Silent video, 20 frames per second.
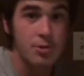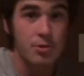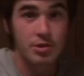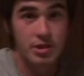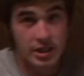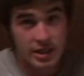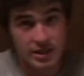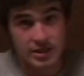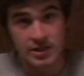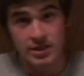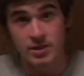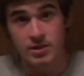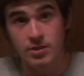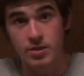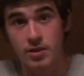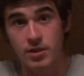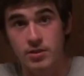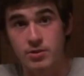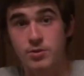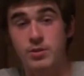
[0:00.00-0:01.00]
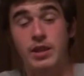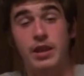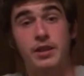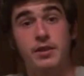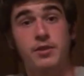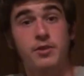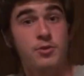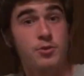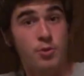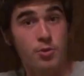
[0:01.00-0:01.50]
your yeast so
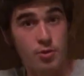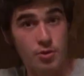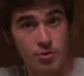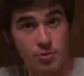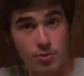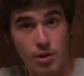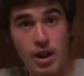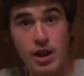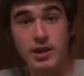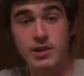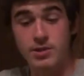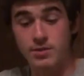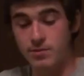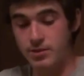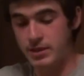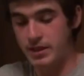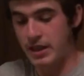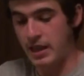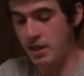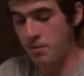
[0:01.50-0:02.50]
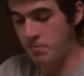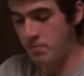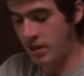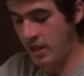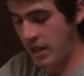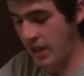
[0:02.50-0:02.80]
that dough can rise over time.